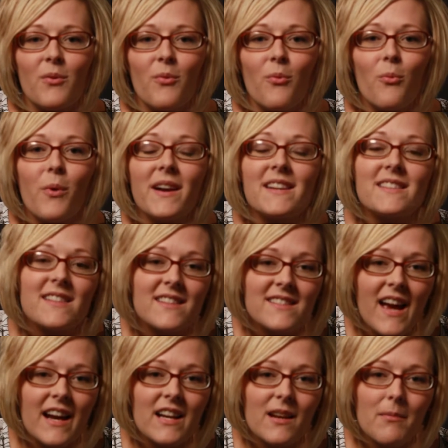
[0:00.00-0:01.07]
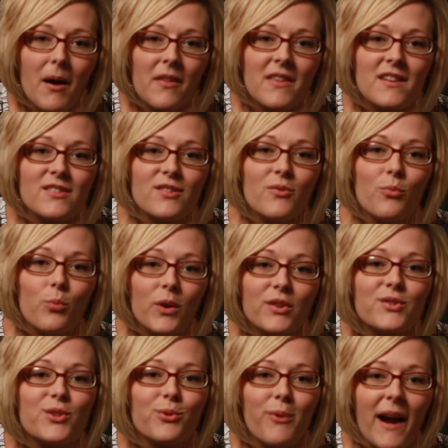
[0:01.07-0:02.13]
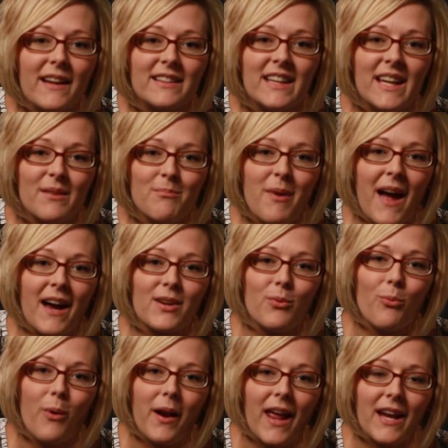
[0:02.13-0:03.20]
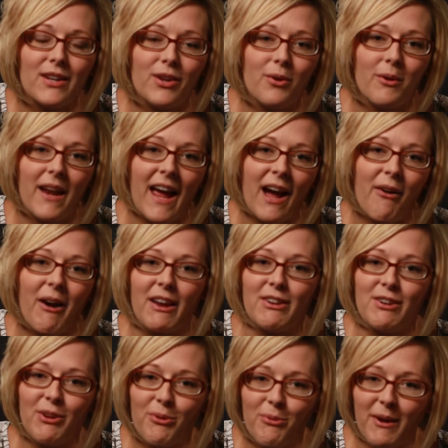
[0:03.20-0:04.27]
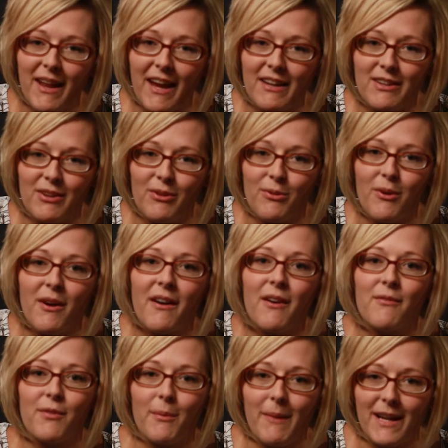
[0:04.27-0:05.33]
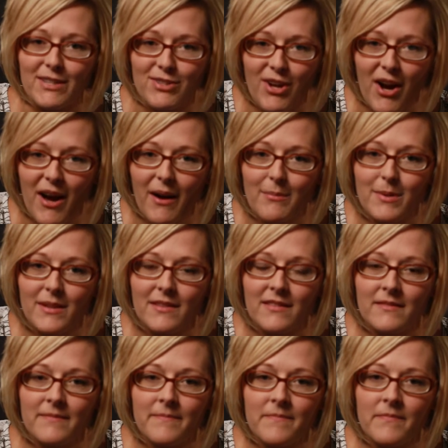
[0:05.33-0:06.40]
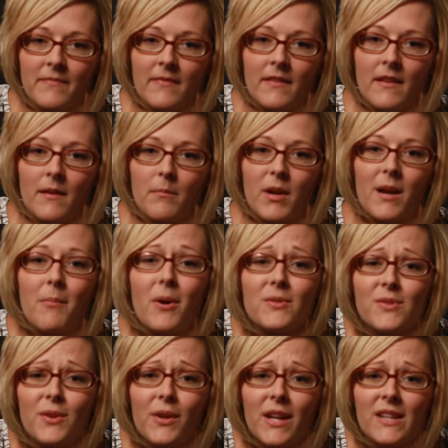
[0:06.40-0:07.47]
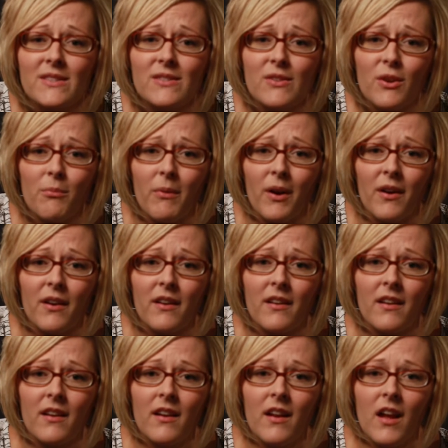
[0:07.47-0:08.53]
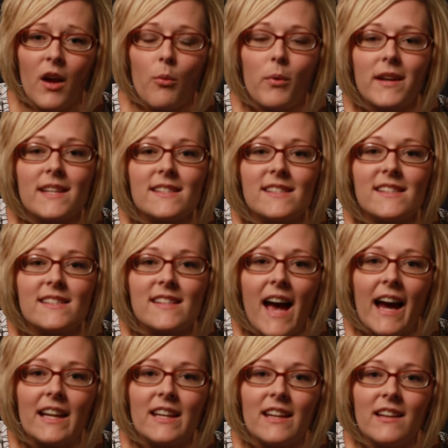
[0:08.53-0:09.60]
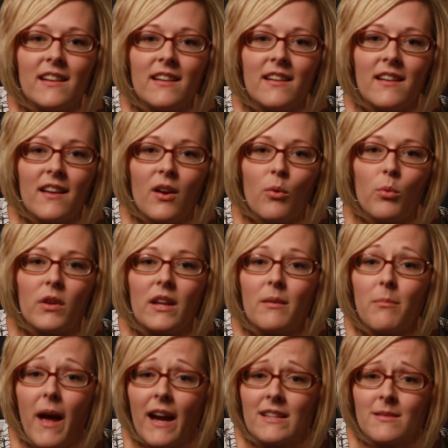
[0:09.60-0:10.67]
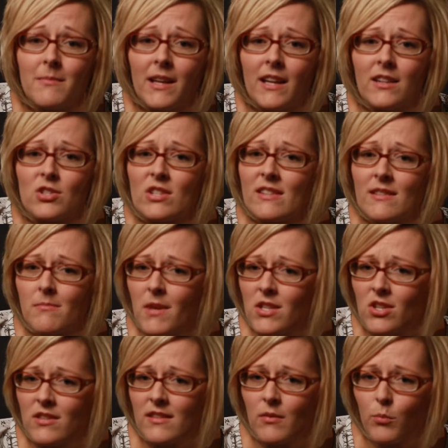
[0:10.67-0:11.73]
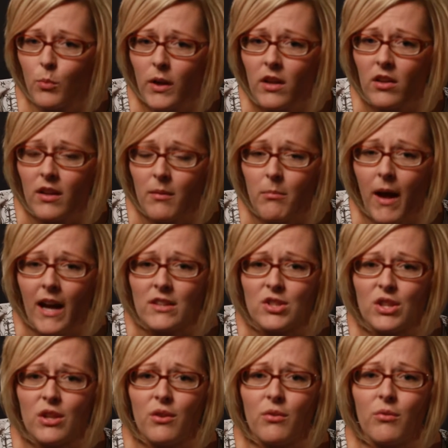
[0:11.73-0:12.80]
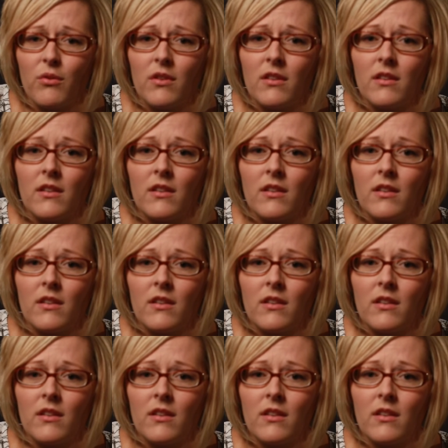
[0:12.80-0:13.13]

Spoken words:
What is decided about this will directly impact what I do and how I do what I do for my job. But I'm also a consumer, and what is decided will impact me just as much as it will impact you.